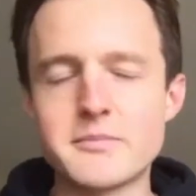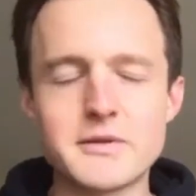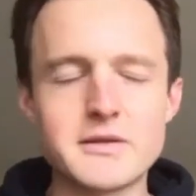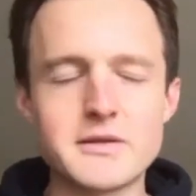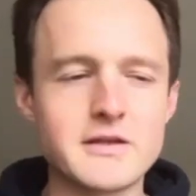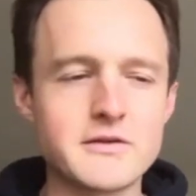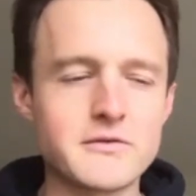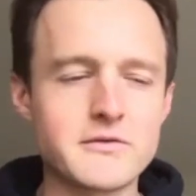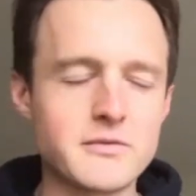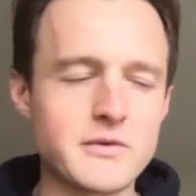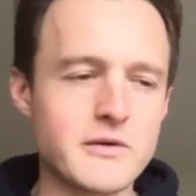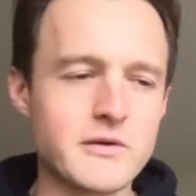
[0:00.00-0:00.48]
And
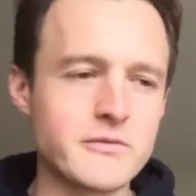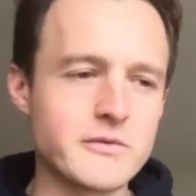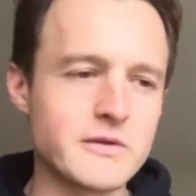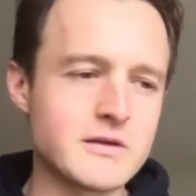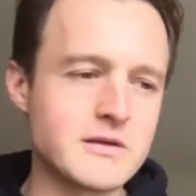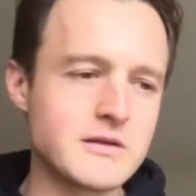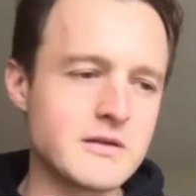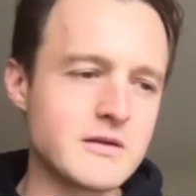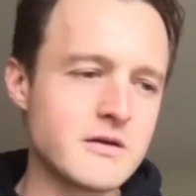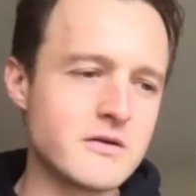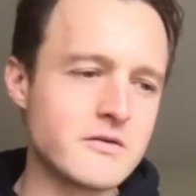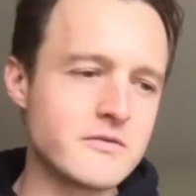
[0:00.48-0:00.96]
that's what I
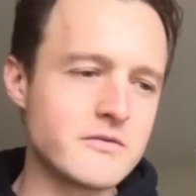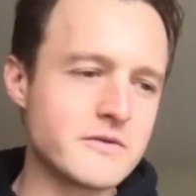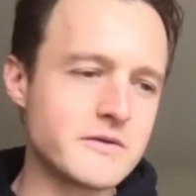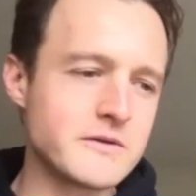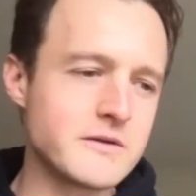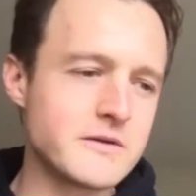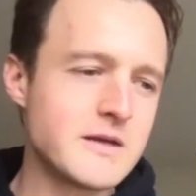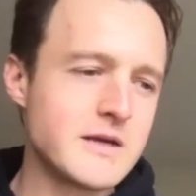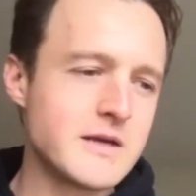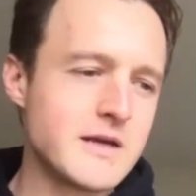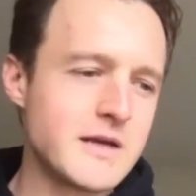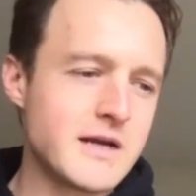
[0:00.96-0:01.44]
really love. And,
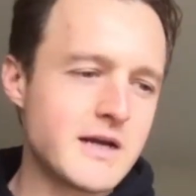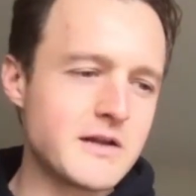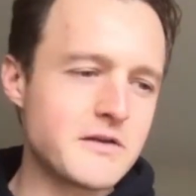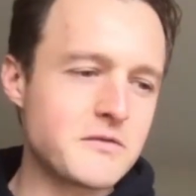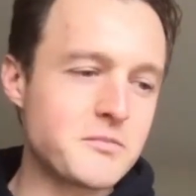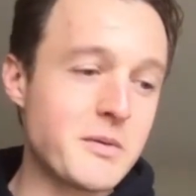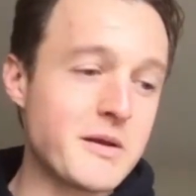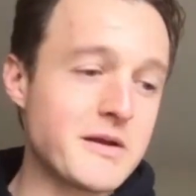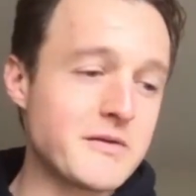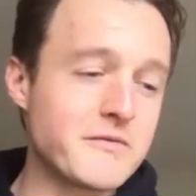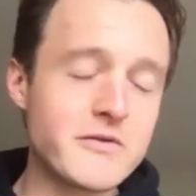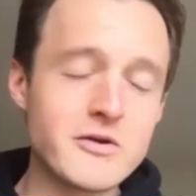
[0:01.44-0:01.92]
and it's
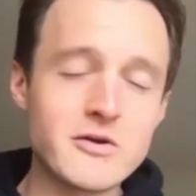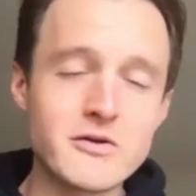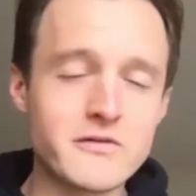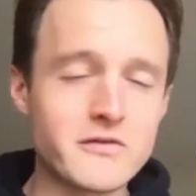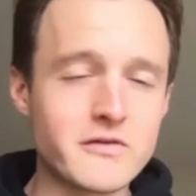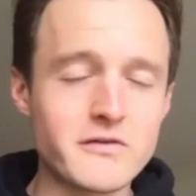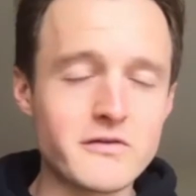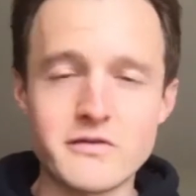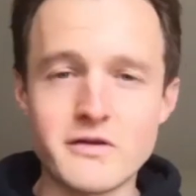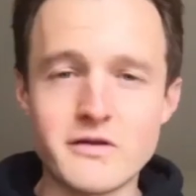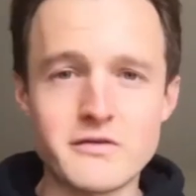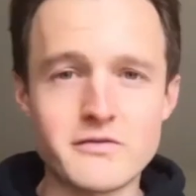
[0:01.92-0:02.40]
been very
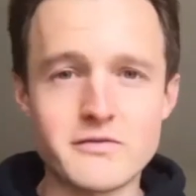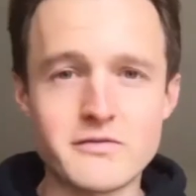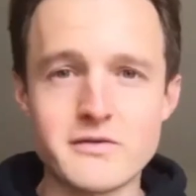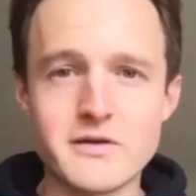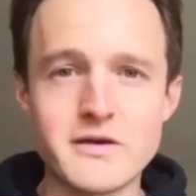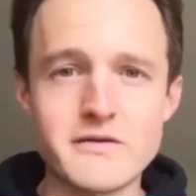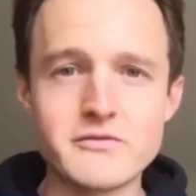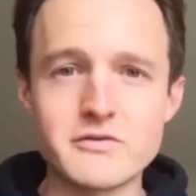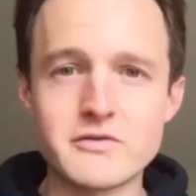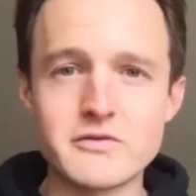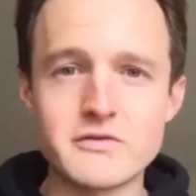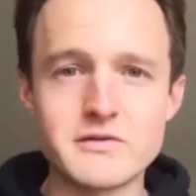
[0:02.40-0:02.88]
successful,
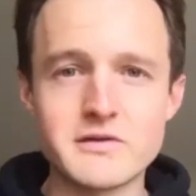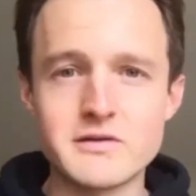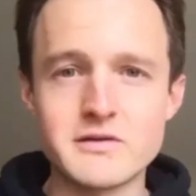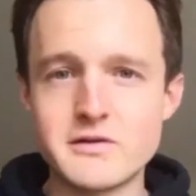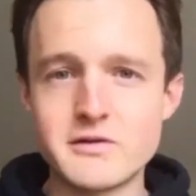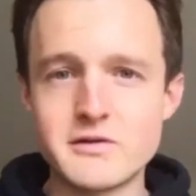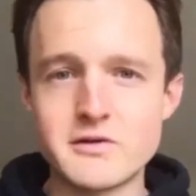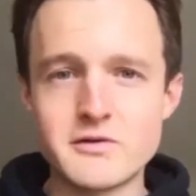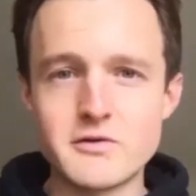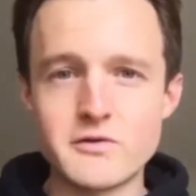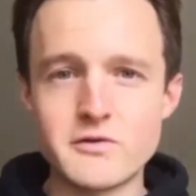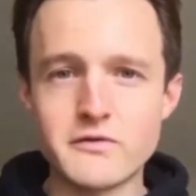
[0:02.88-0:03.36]
obviously. You
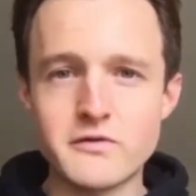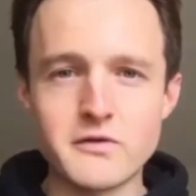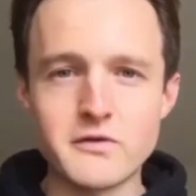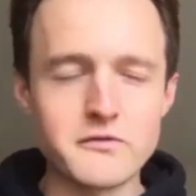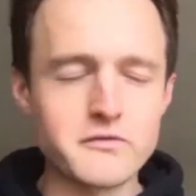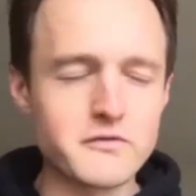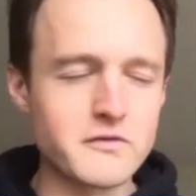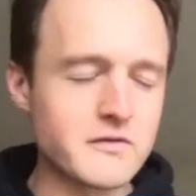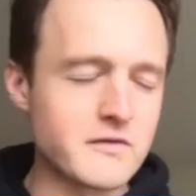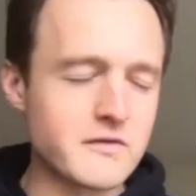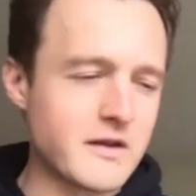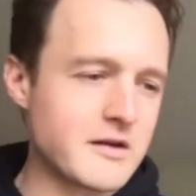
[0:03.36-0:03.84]
know, you're self
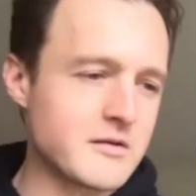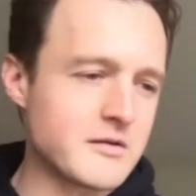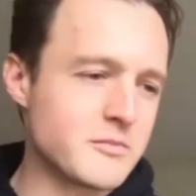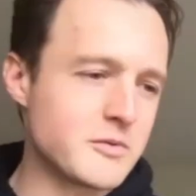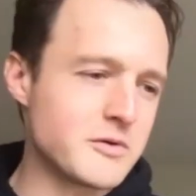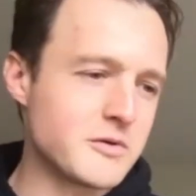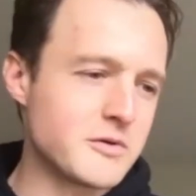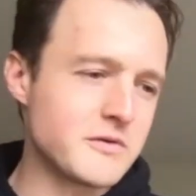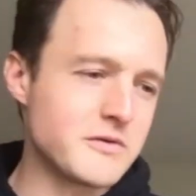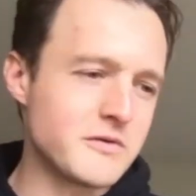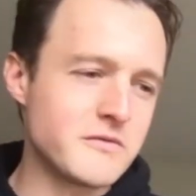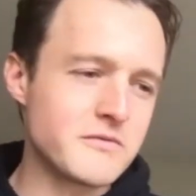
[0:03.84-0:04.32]

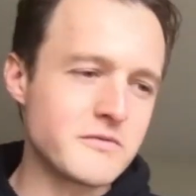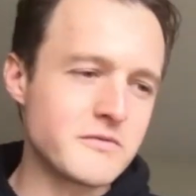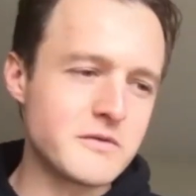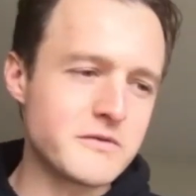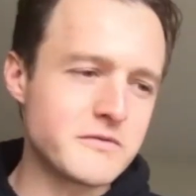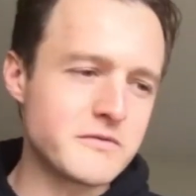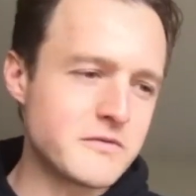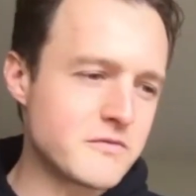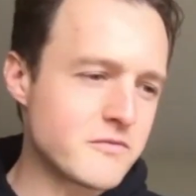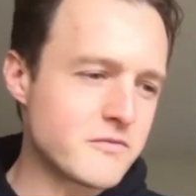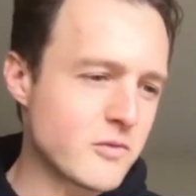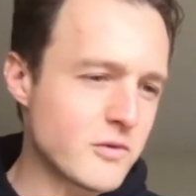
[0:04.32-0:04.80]
sustainable, you've
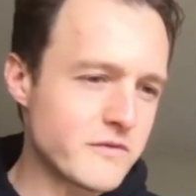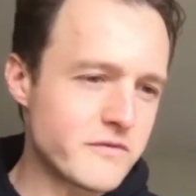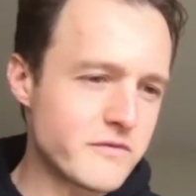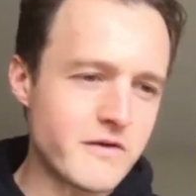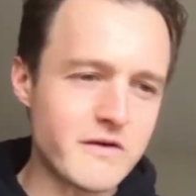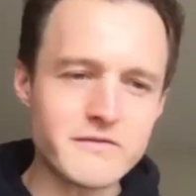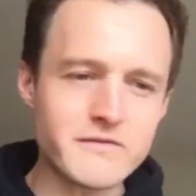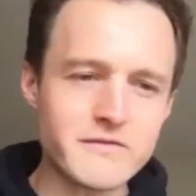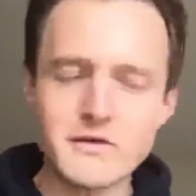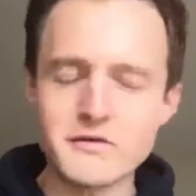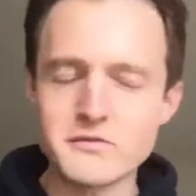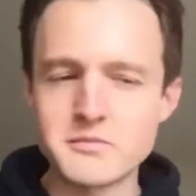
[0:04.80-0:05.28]
lifted
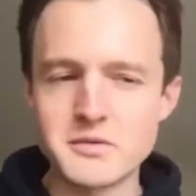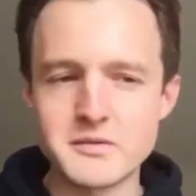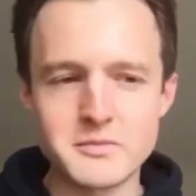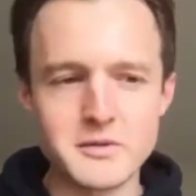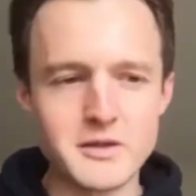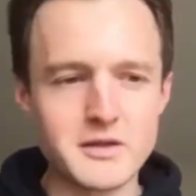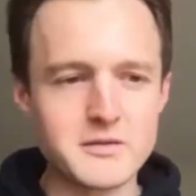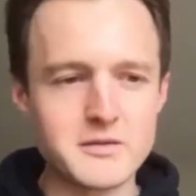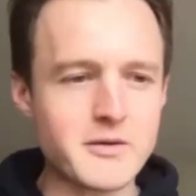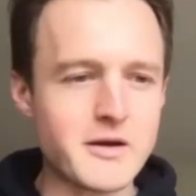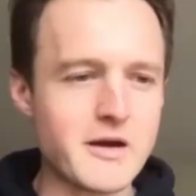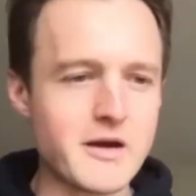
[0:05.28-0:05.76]
45,000
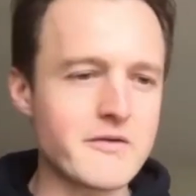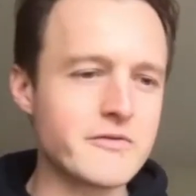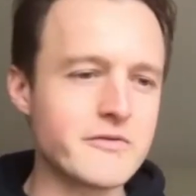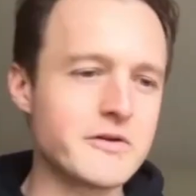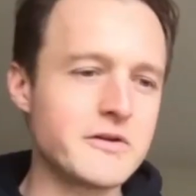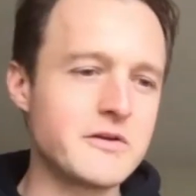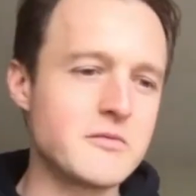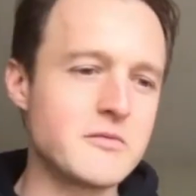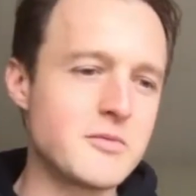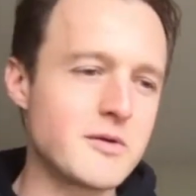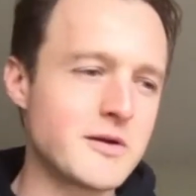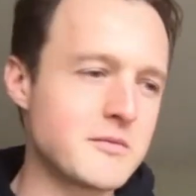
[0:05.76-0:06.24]
people out of poverty,
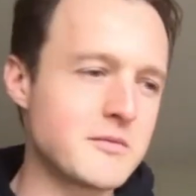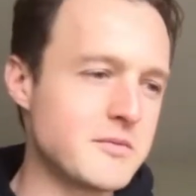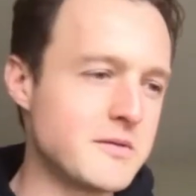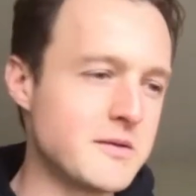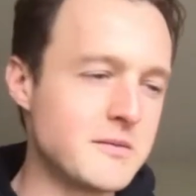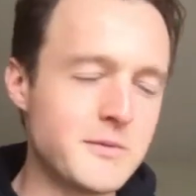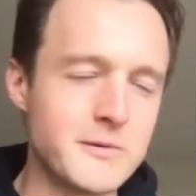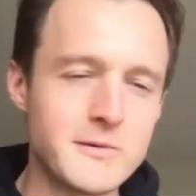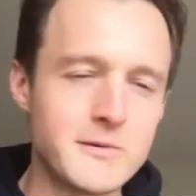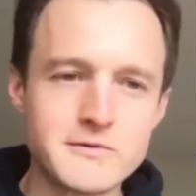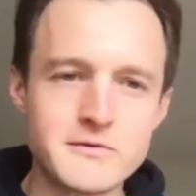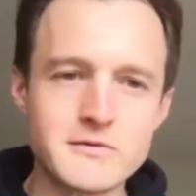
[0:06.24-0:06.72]
you're bringing
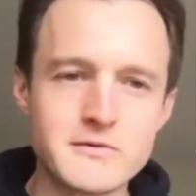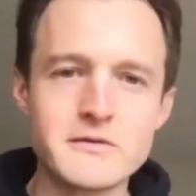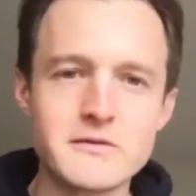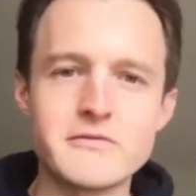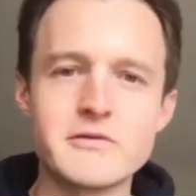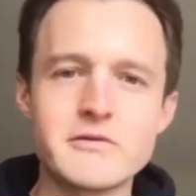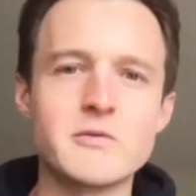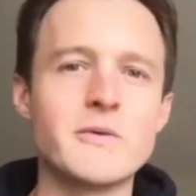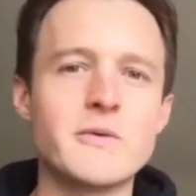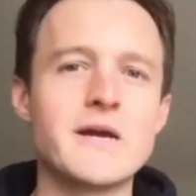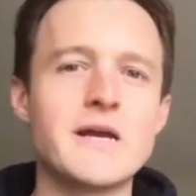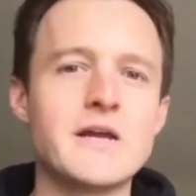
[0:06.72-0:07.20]
people into
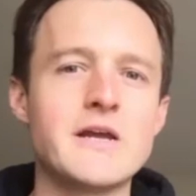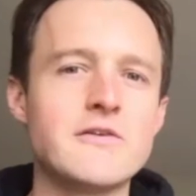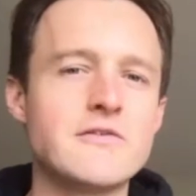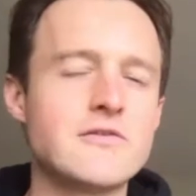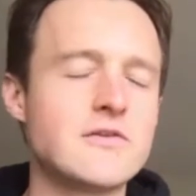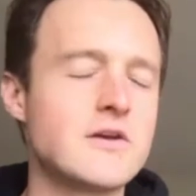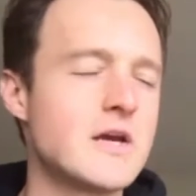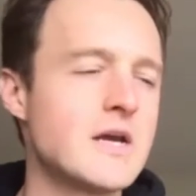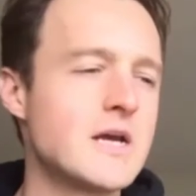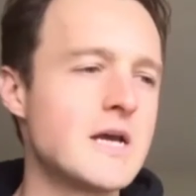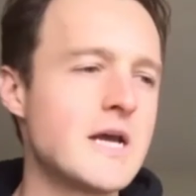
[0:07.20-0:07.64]
living wage.